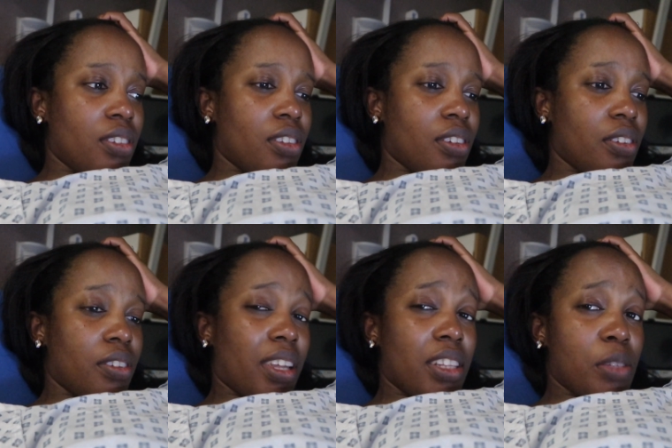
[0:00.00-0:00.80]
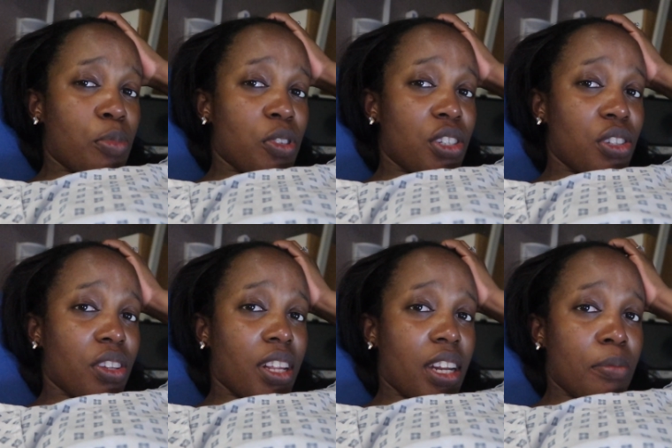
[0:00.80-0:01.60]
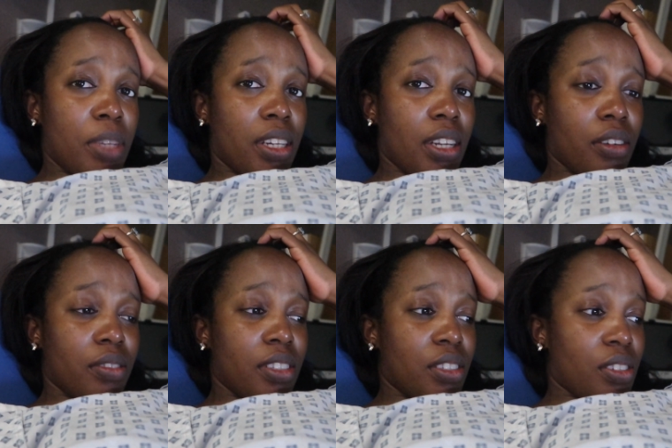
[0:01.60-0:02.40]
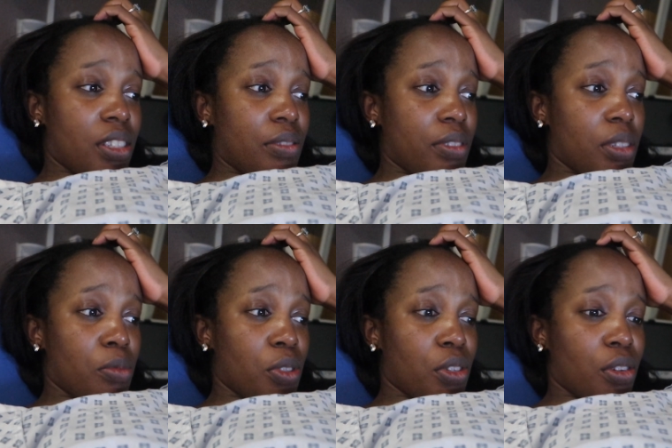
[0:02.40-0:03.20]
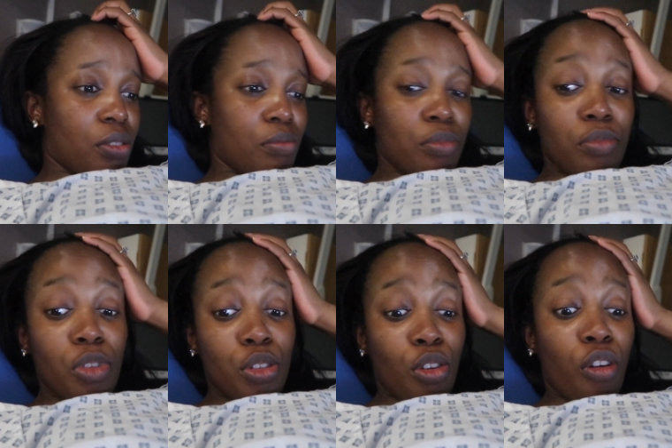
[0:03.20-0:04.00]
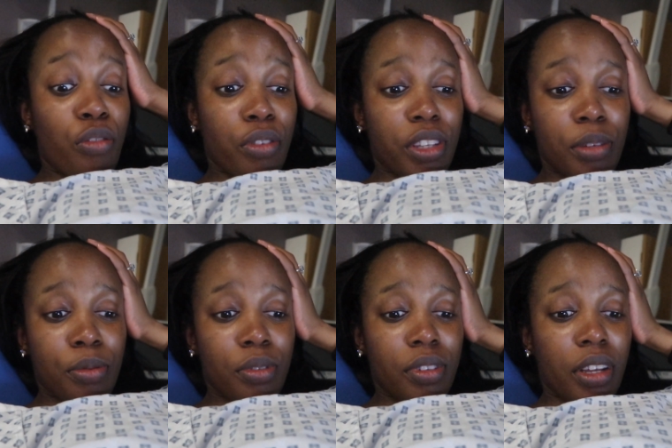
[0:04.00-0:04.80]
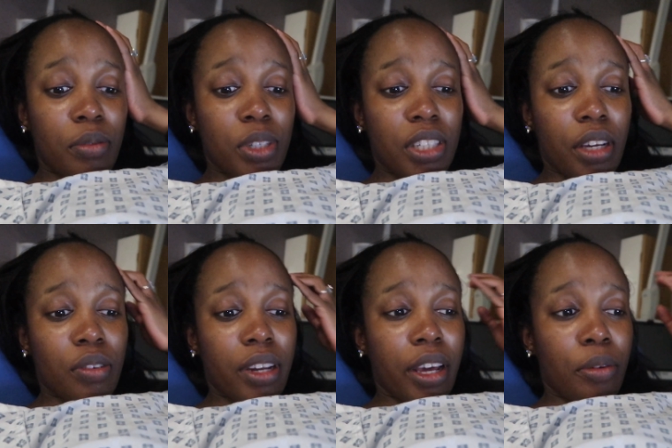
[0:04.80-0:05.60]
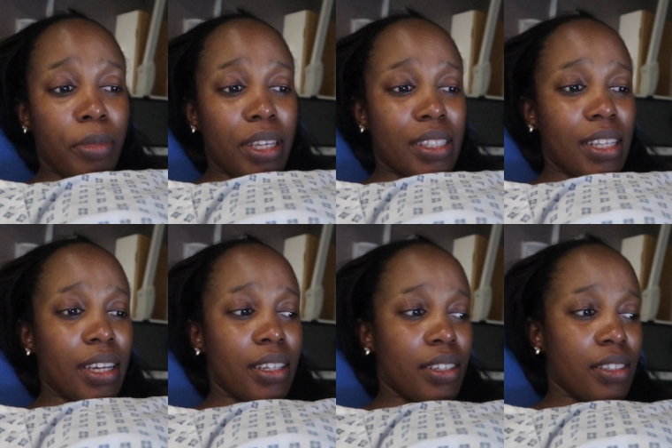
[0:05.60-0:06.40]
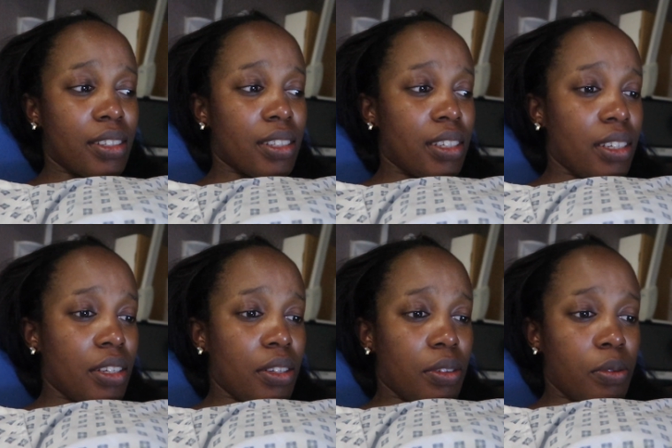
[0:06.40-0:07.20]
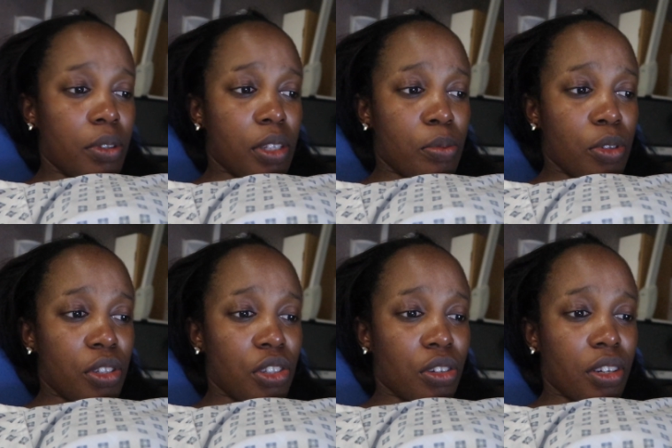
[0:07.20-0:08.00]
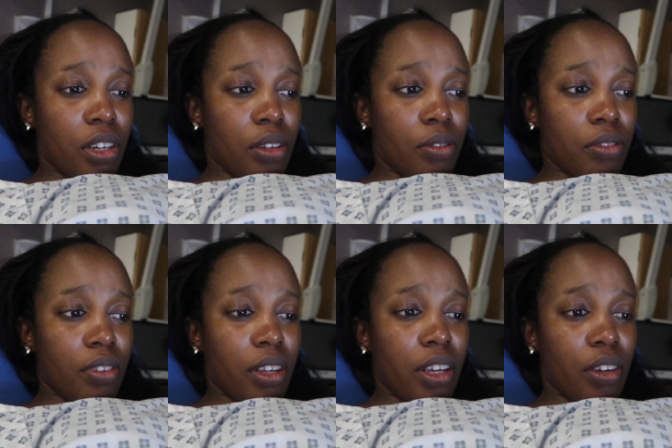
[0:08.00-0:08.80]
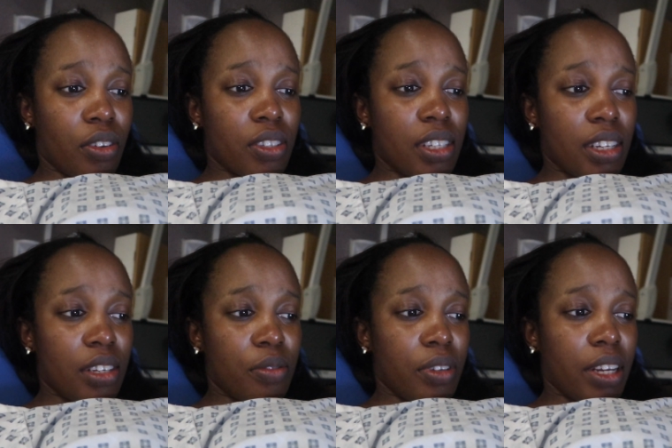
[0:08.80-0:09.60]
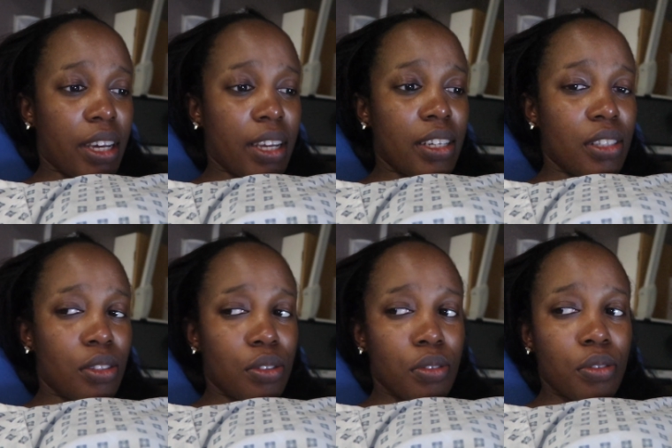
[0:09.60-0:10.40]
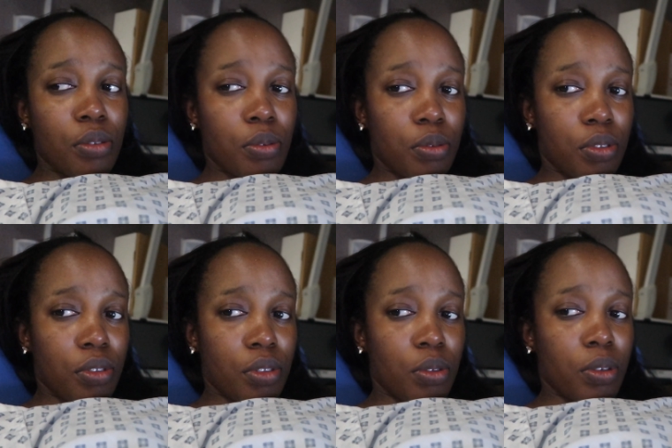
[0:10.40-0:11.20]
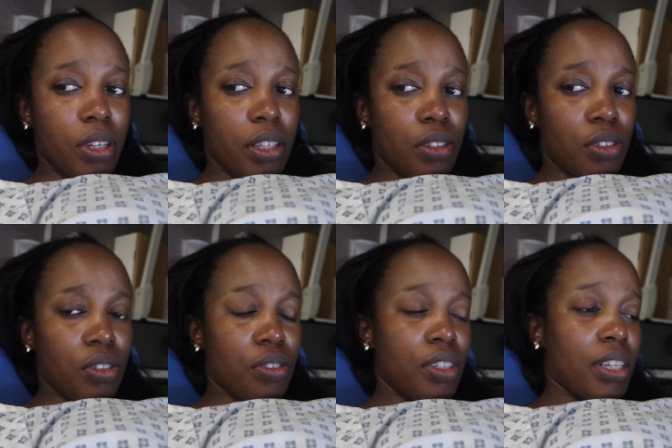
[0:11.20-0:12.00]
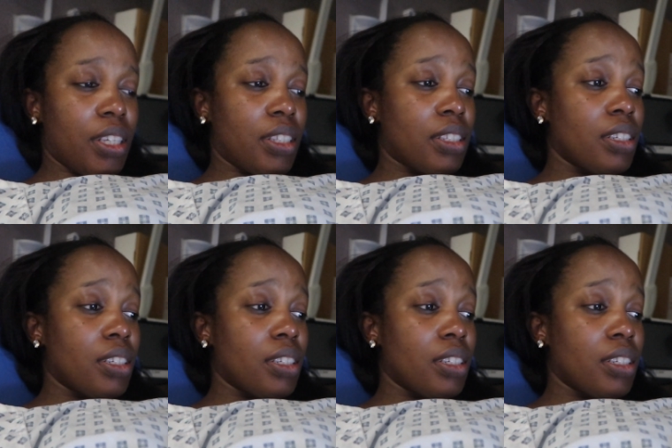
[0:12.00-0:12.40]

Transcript: So, and this position that I'm in now is not even the most most comfortable. I wish I could lie on my side because with this position now, I constantly feel like I need to go to the toilet to urinate.